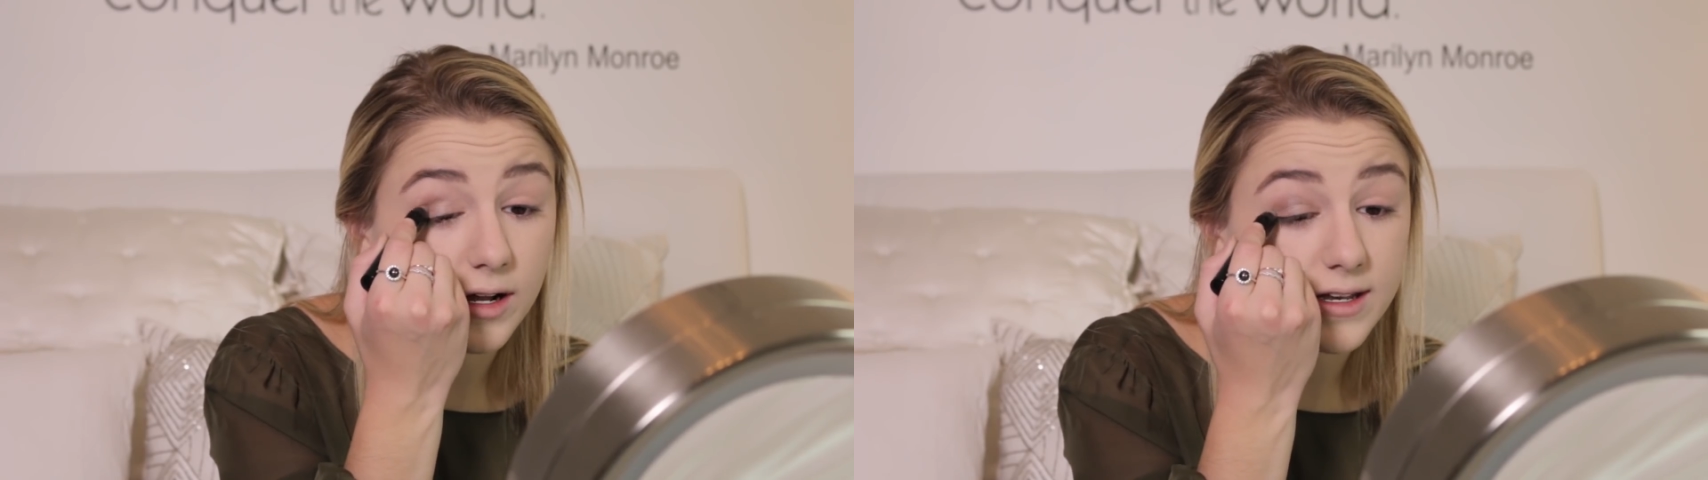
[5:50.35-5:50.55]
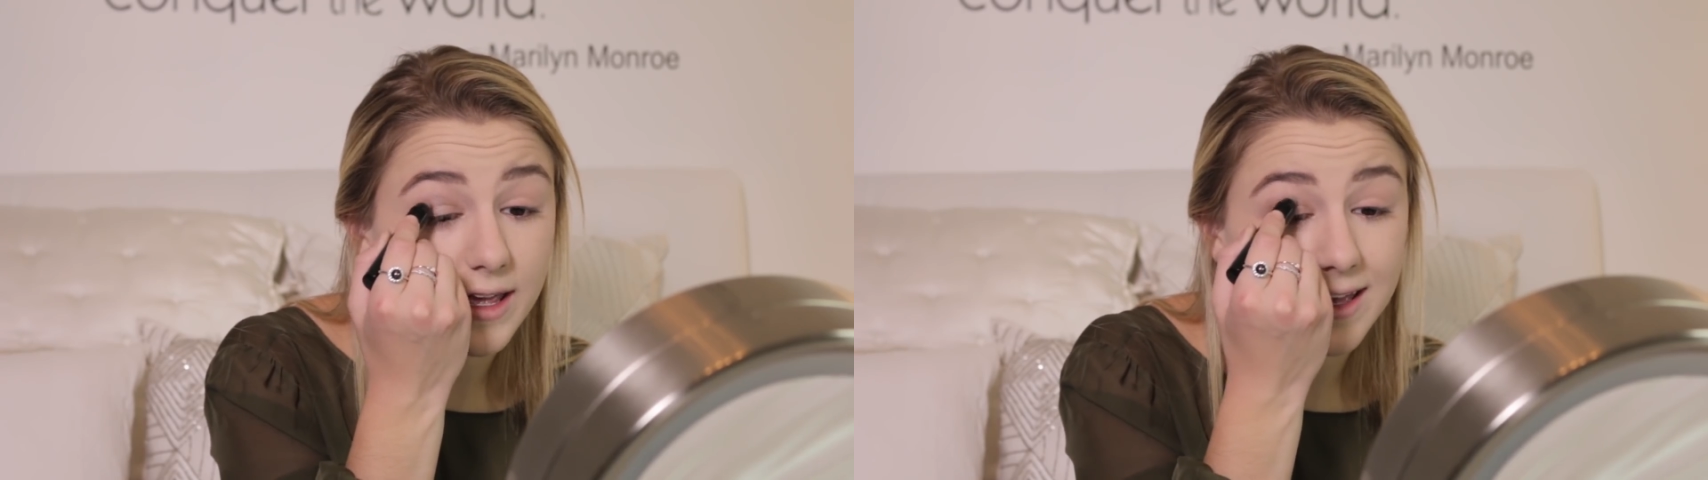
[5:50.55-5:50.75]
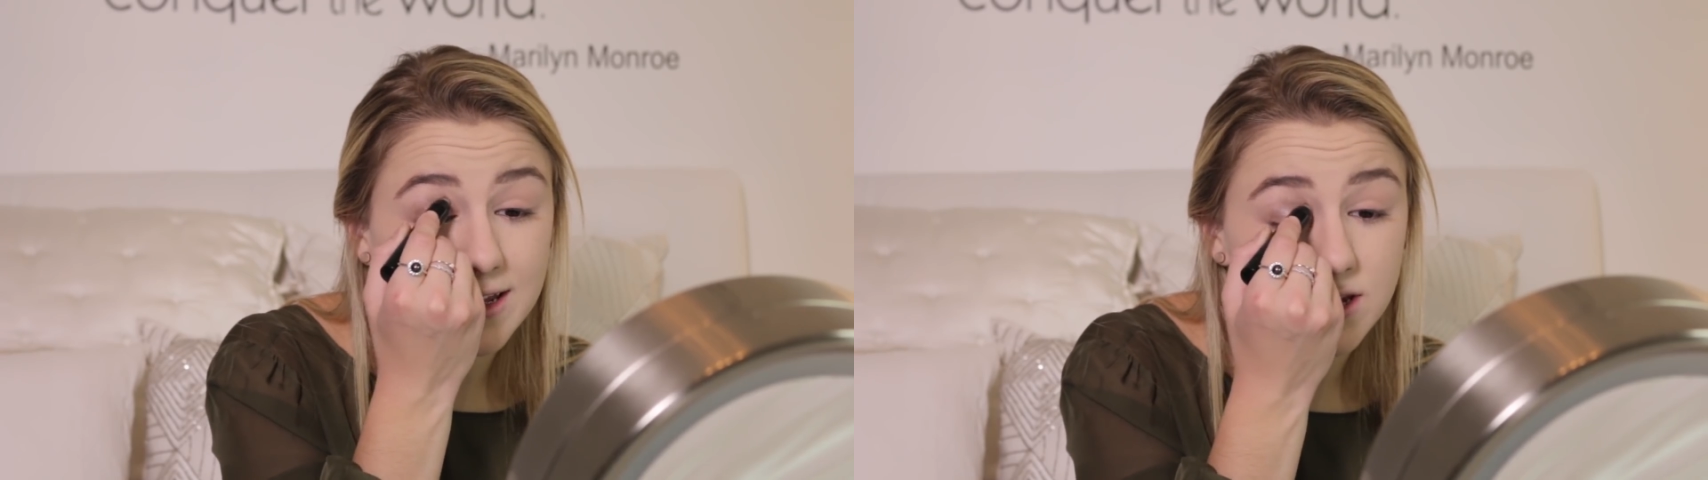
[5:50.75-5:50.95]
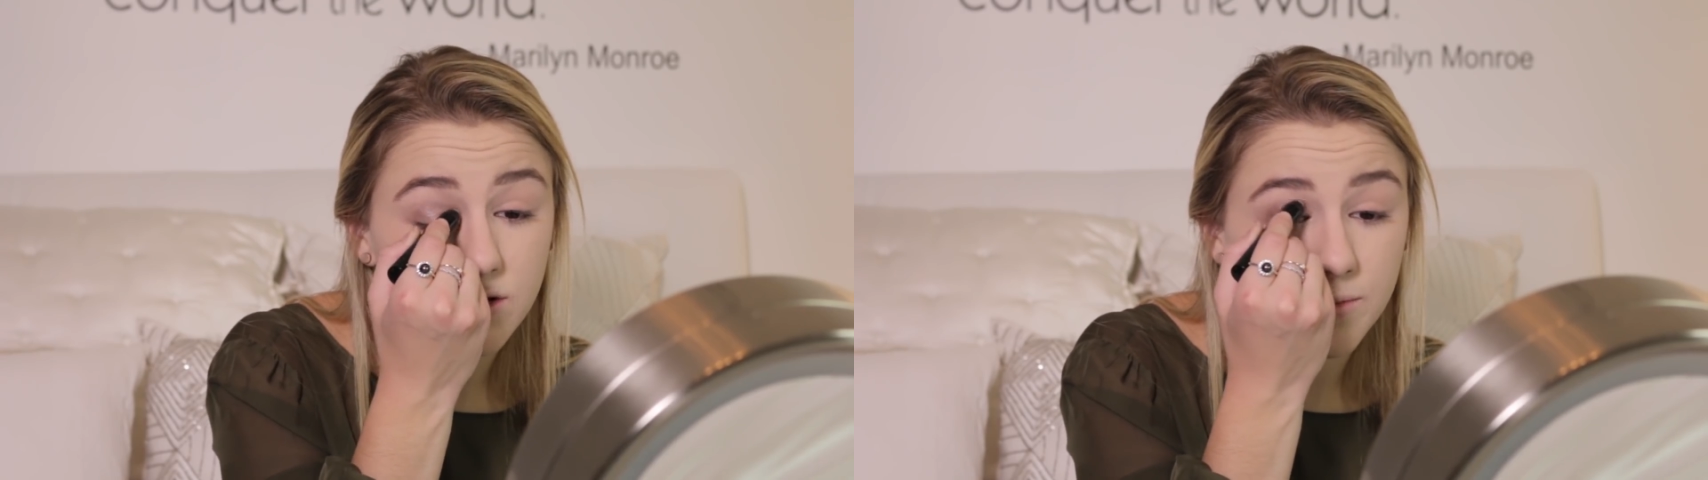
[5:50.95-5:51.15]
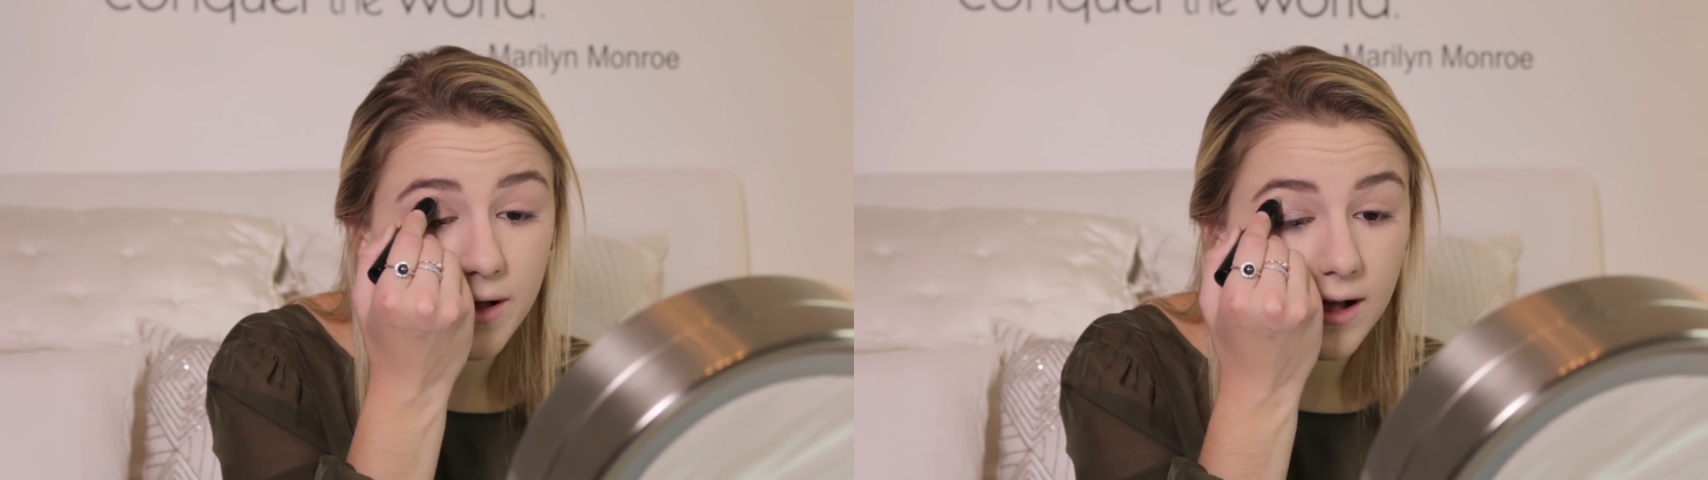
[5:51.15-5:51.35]
I take it
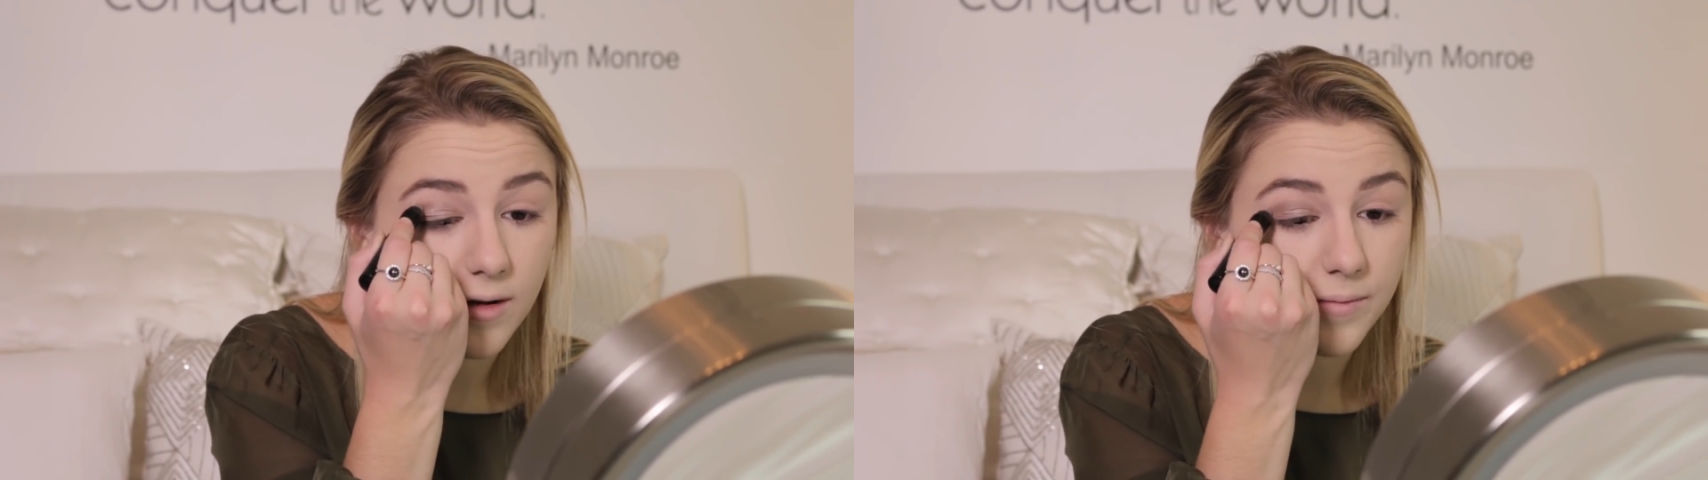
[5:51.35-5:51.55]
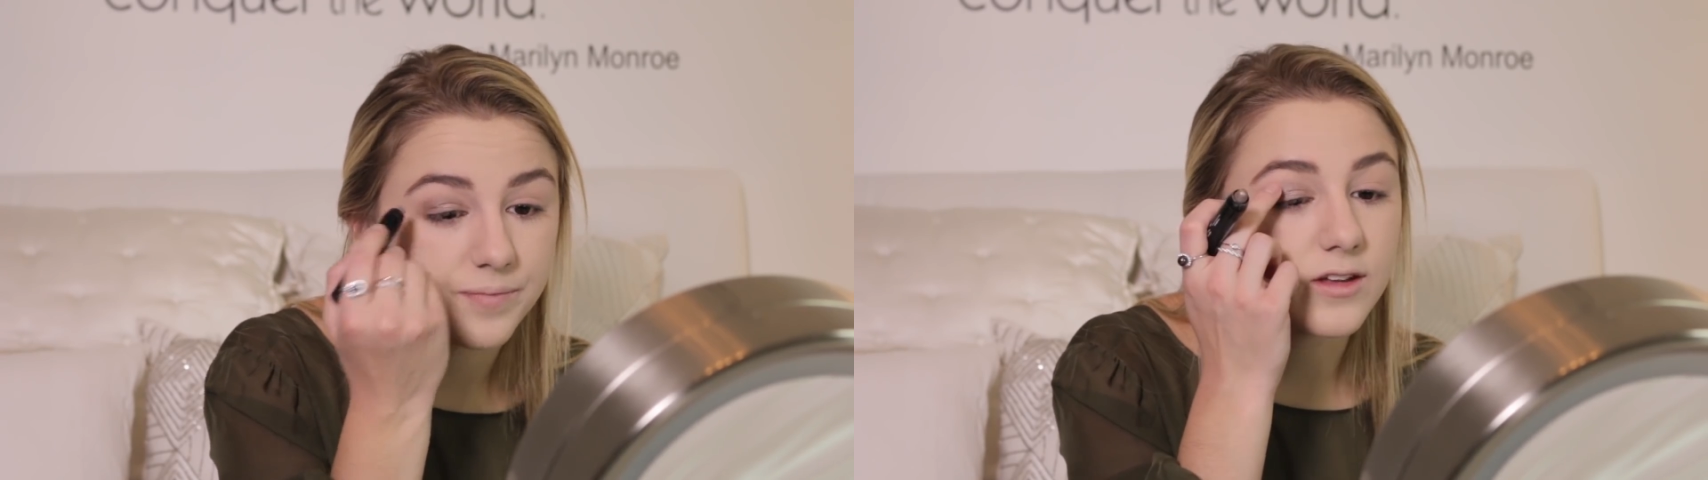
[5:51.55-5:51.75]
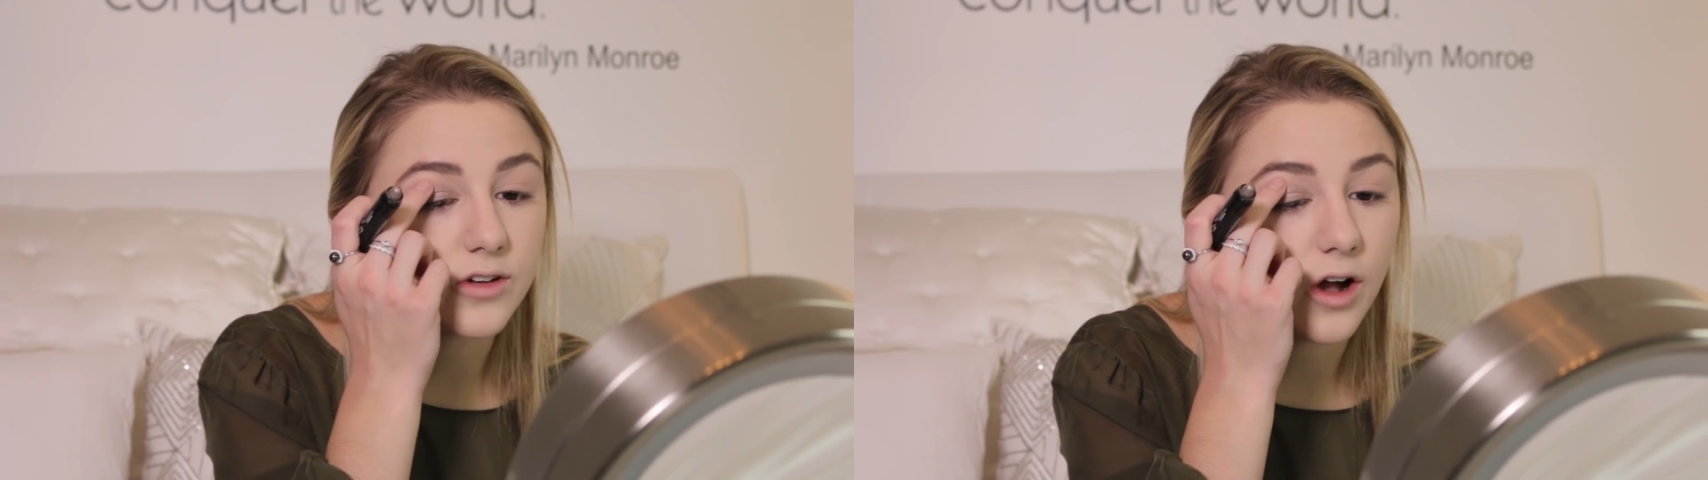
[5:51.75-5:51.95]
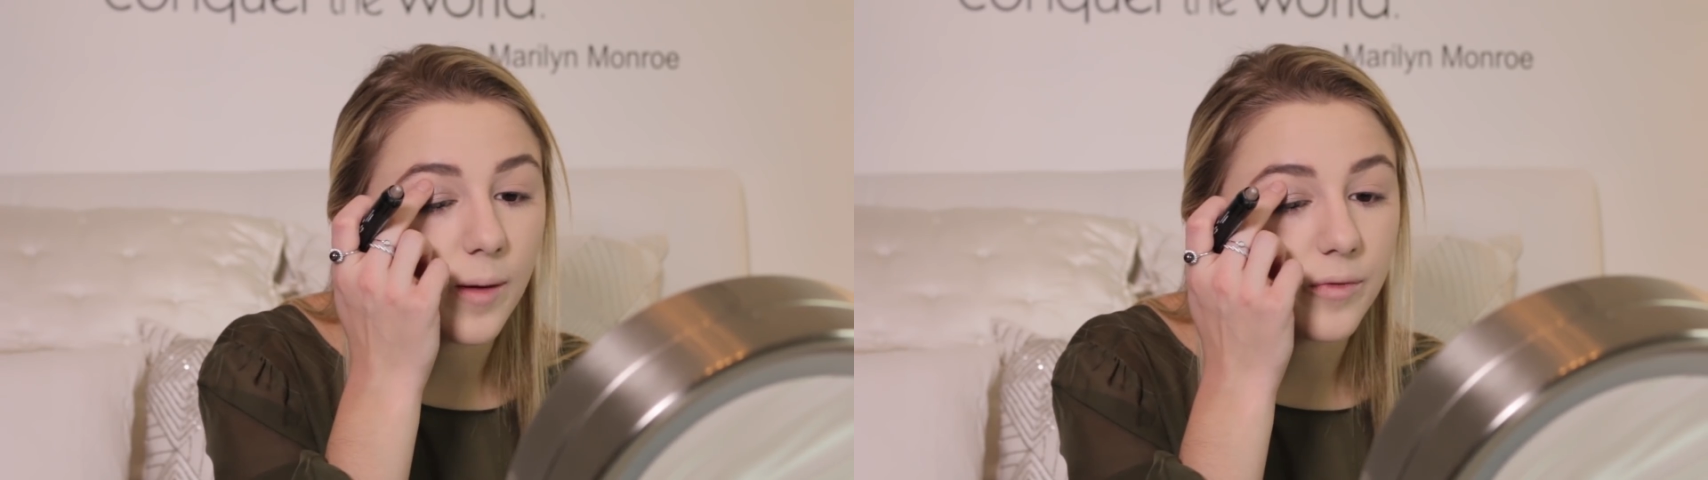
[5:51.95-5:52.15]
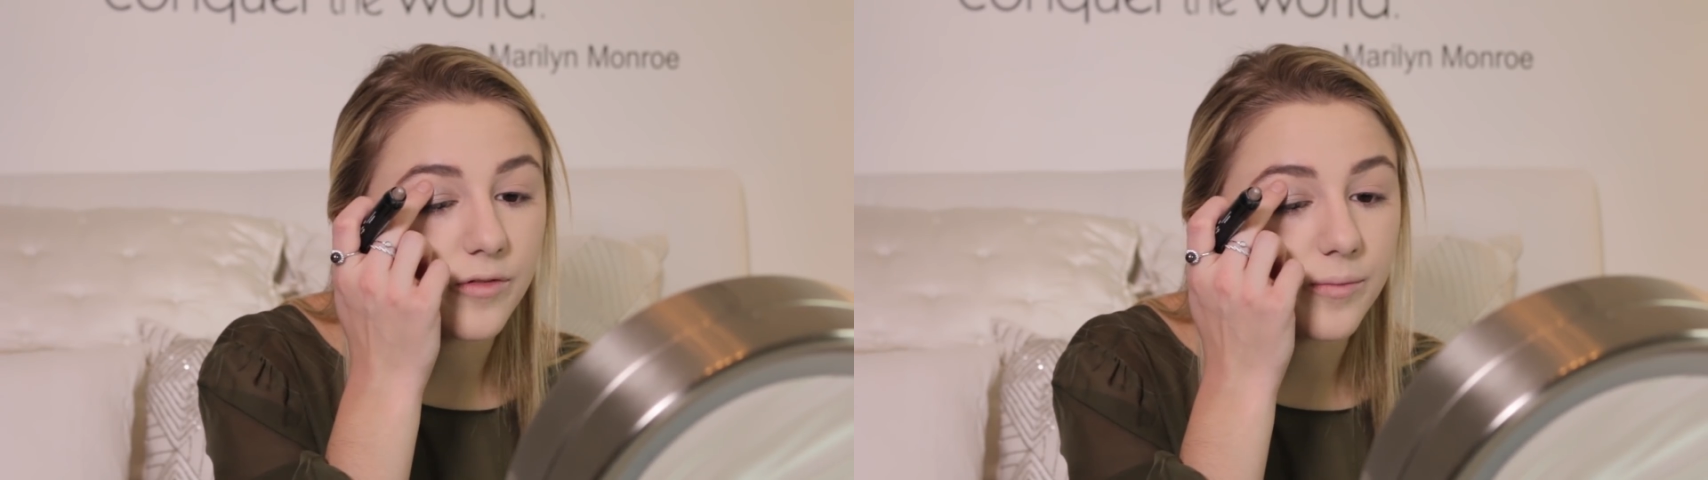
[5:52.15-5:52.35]
to about the
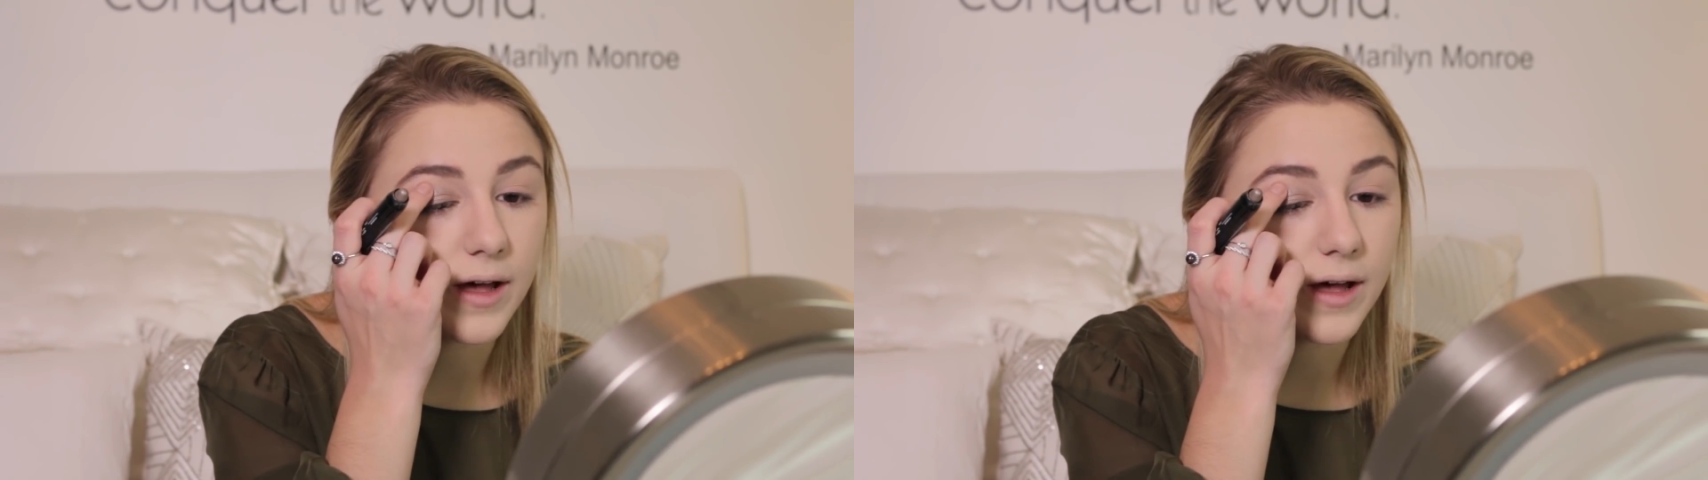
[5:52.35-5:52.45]
top of